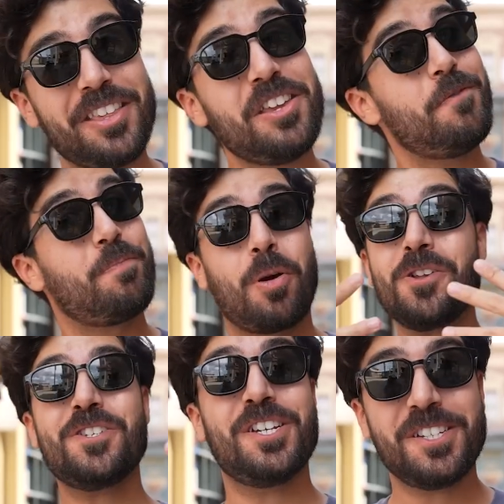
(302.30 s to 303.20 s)
that you've
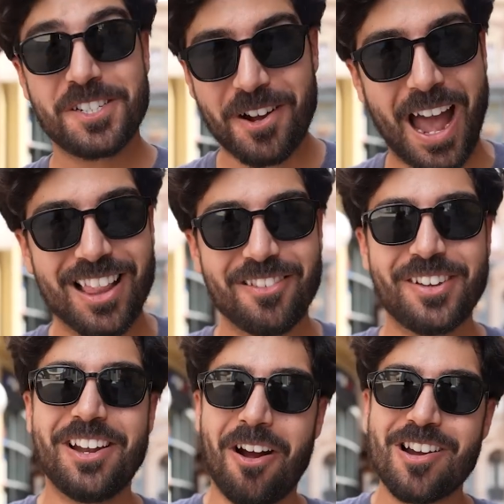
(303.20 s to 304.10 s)
purchased your
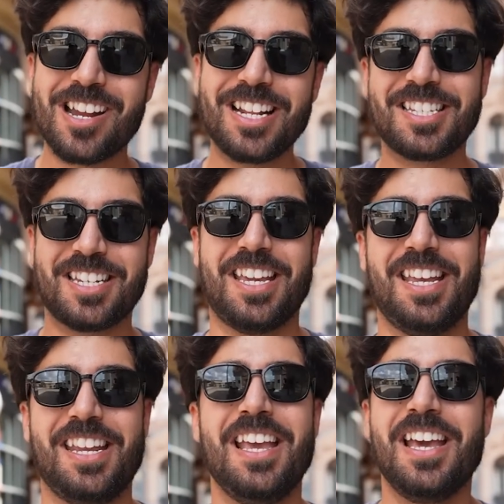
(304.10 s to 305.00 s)
Halloween Horror Nights ticket,